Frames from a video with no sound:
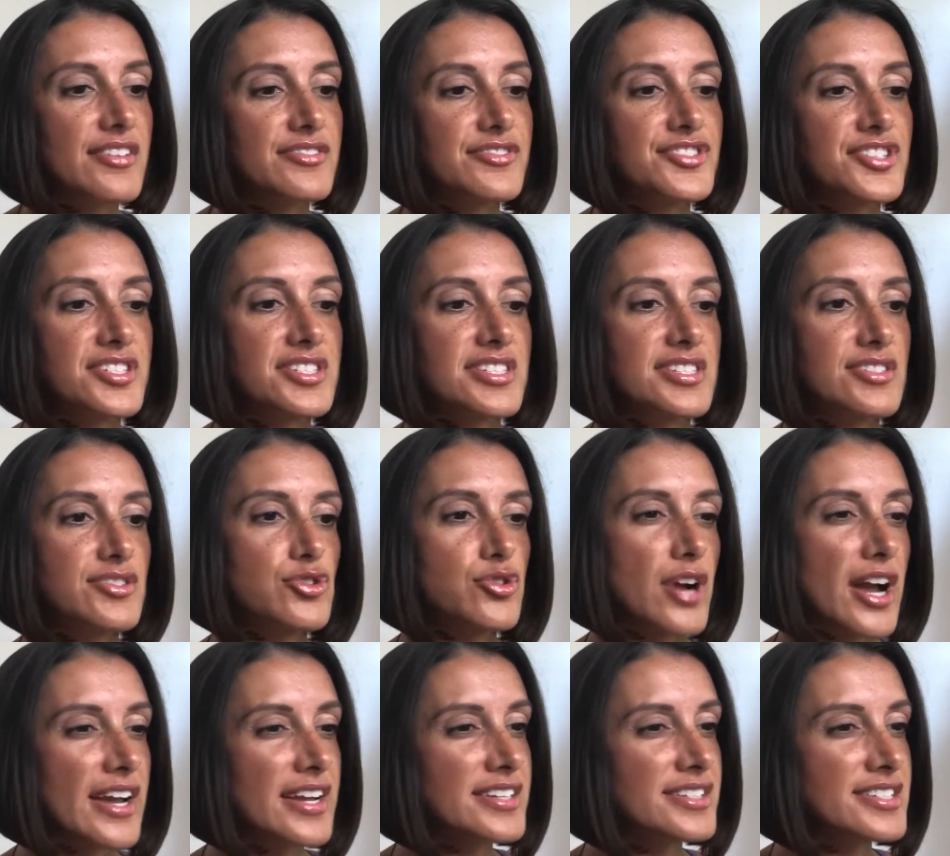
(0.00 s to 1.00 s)
just
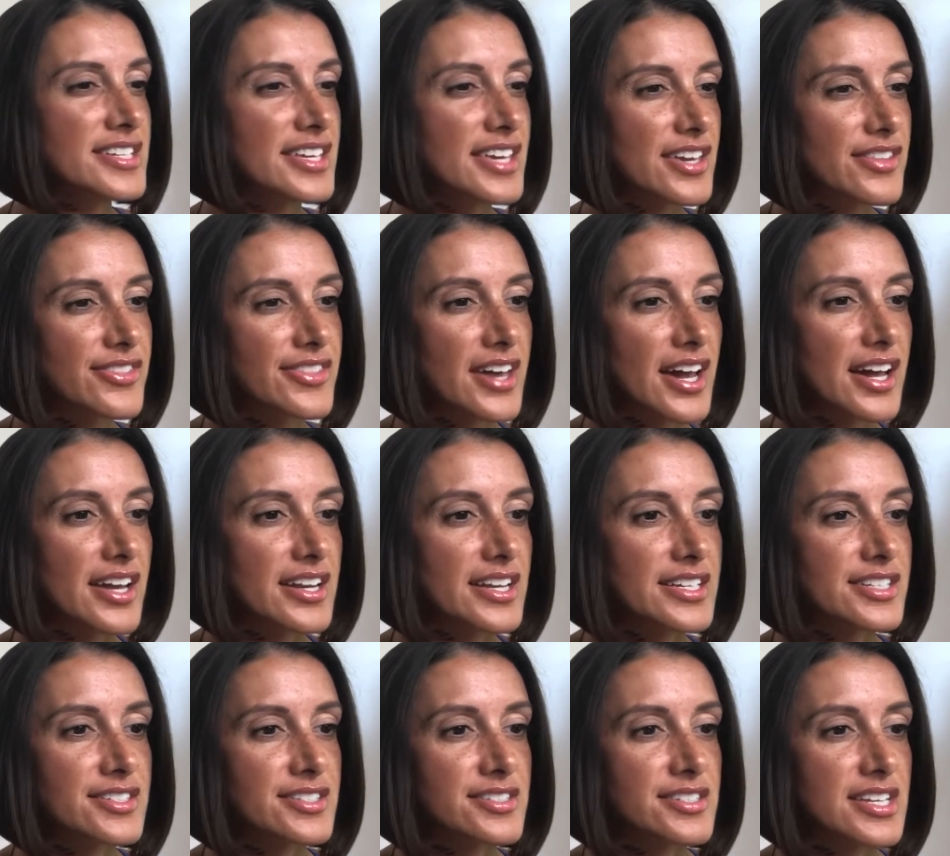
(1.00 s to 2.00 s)
trying to get that
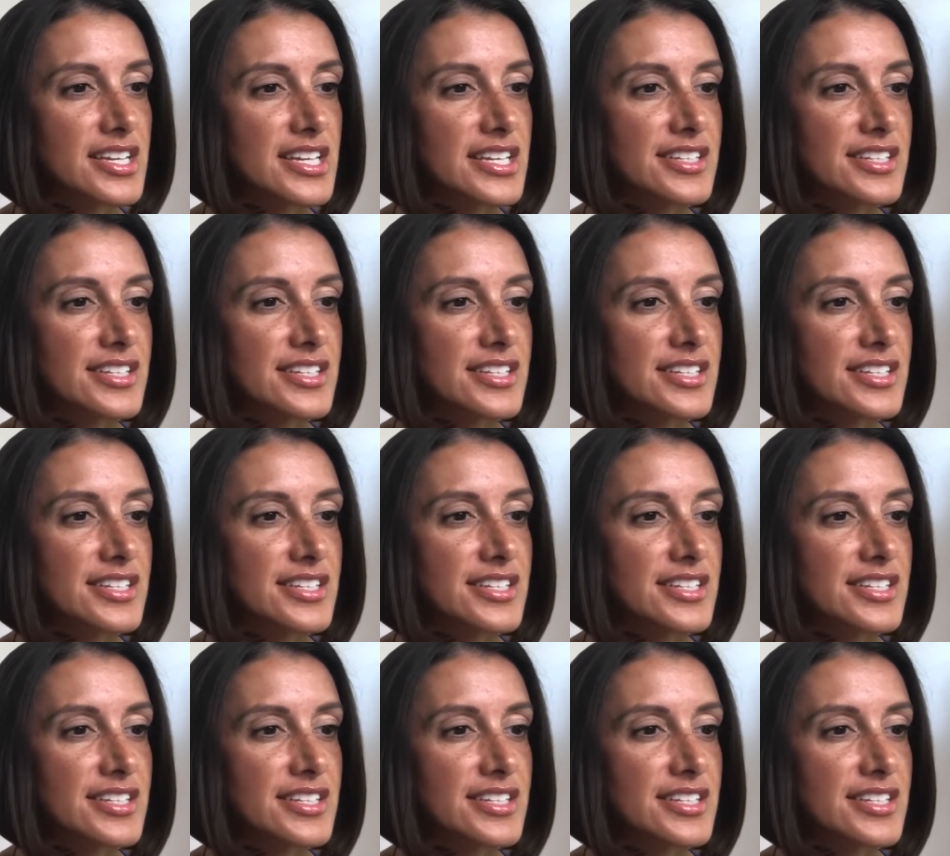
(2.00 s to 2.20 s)
in